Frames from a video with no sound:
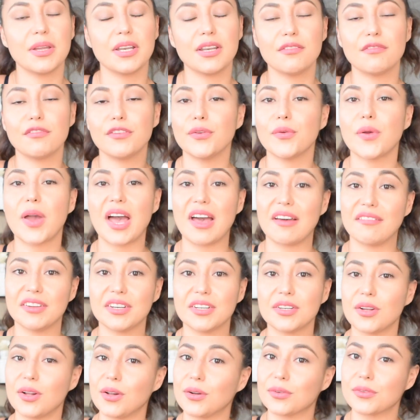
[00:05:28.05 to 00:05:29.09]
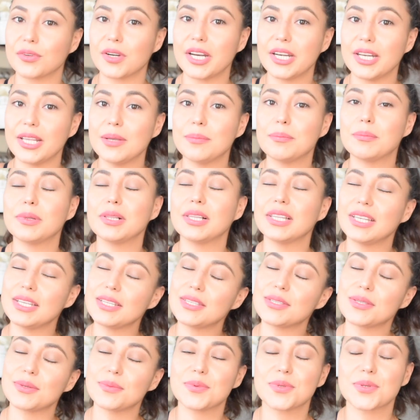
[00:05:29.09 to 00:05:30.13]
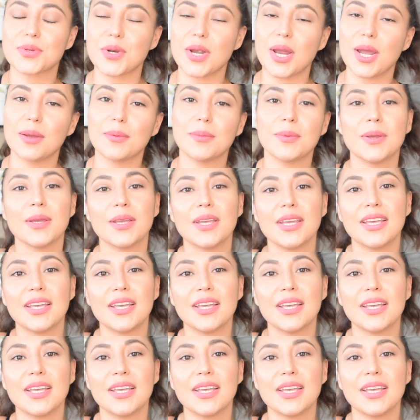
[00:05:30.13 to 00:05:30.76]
and if you haven't already, please subscribe.